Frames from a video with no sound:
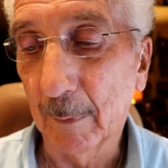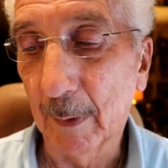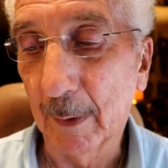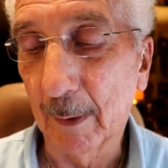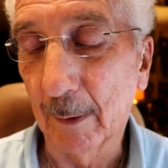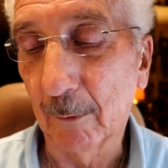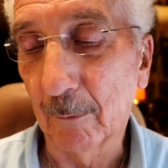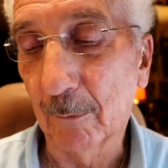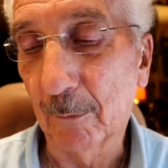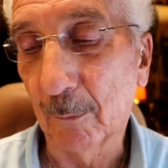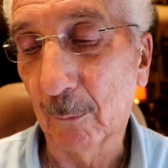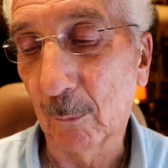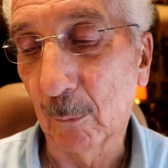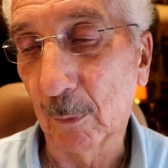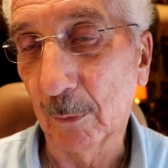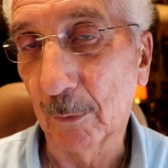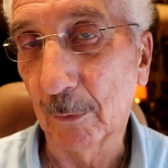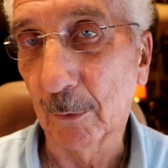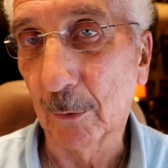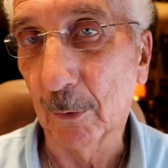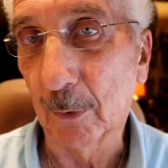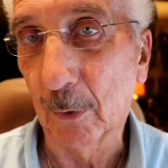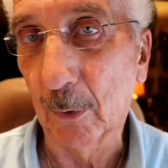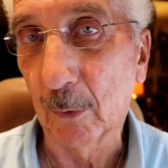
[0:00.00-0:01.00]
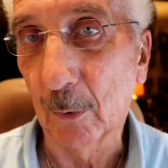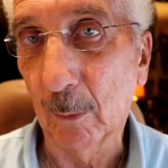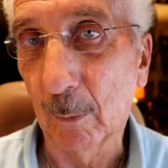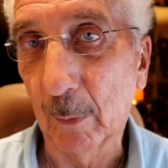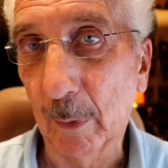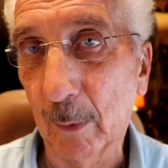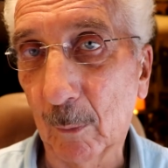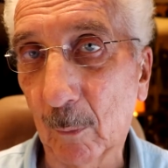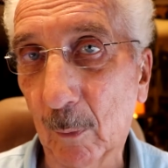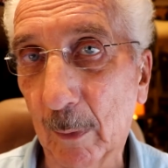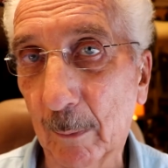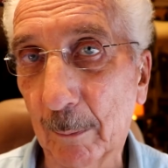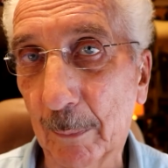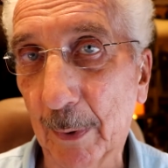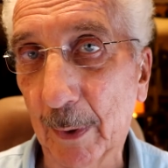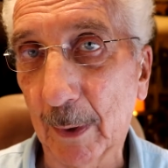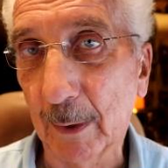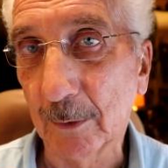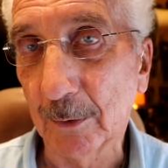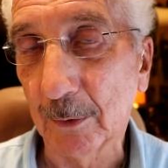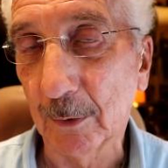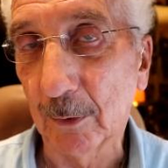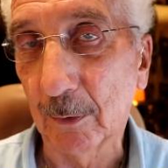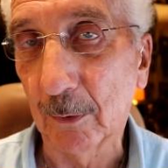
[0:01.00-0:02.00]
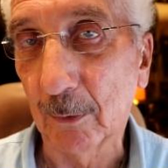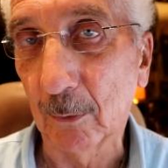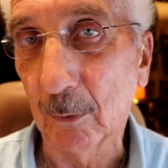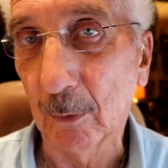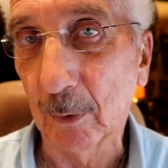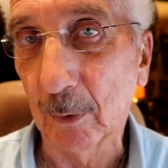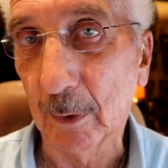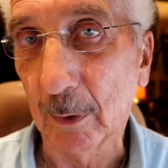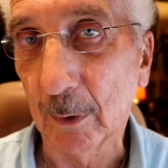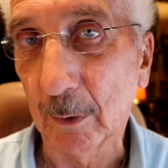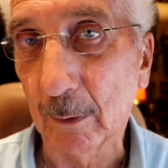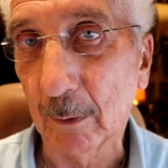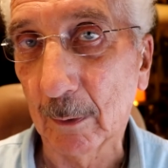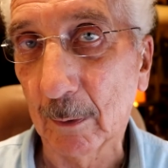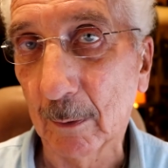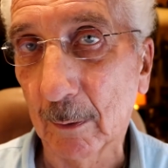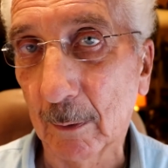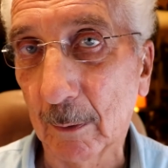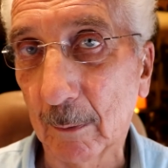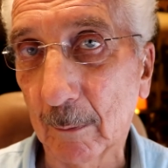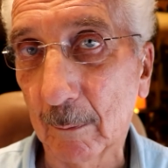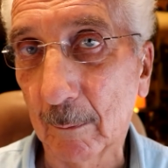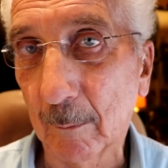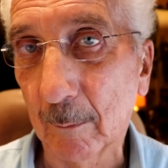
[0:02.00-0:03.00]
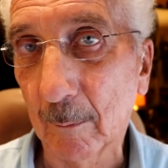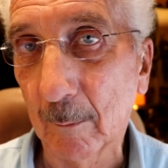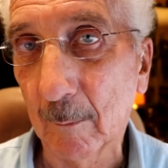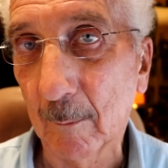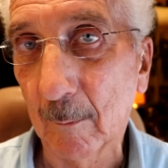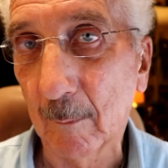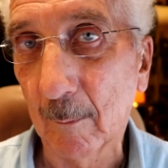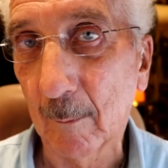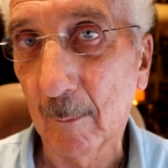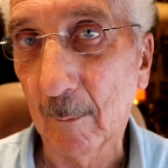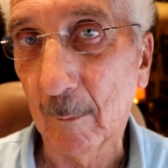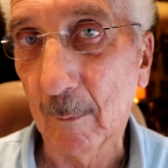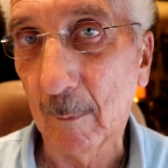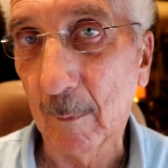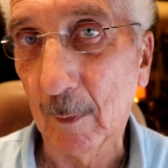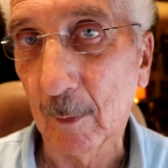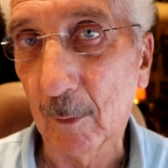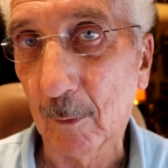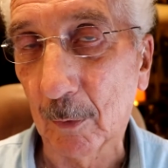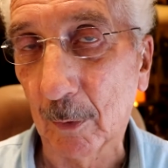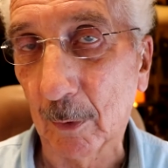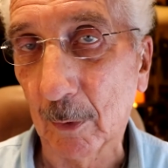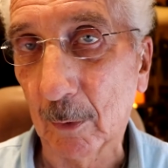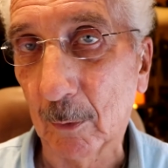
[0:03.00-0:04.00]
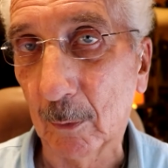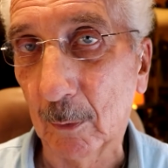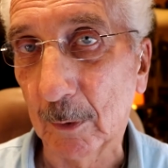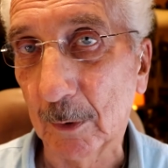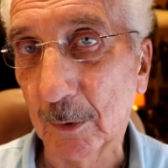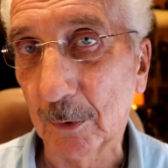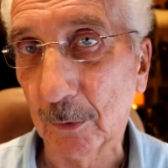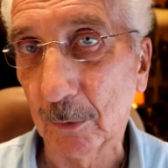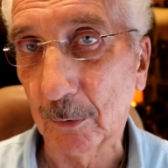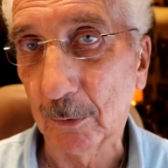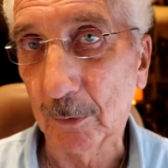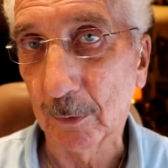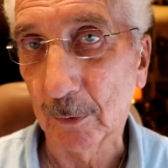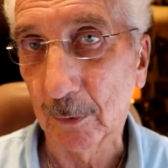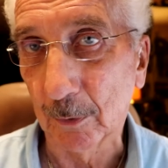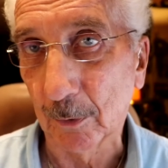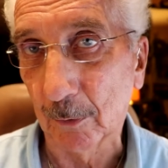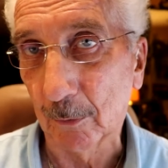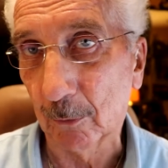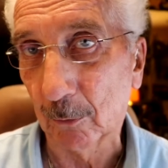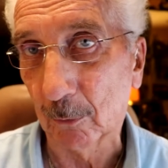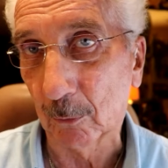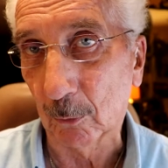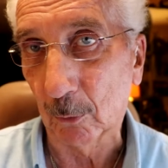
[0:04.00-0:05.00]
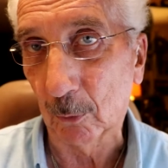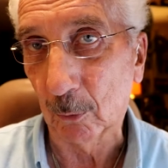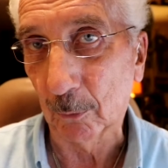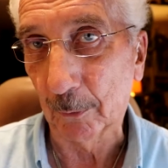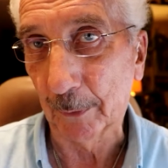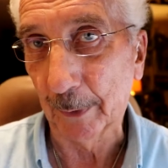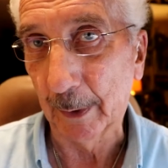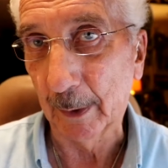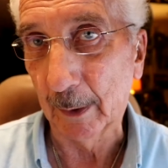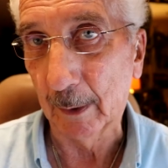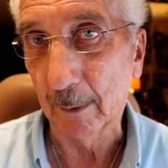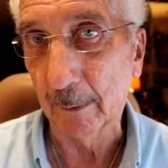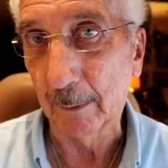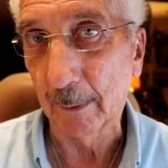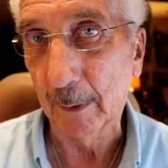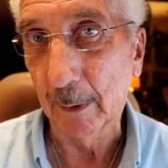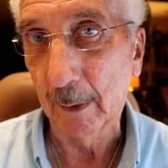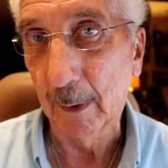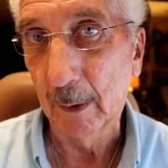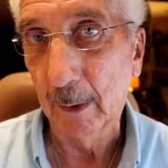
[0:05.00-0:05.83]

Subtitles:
And when you go to my webpage and you look at critical issues, you just scroll down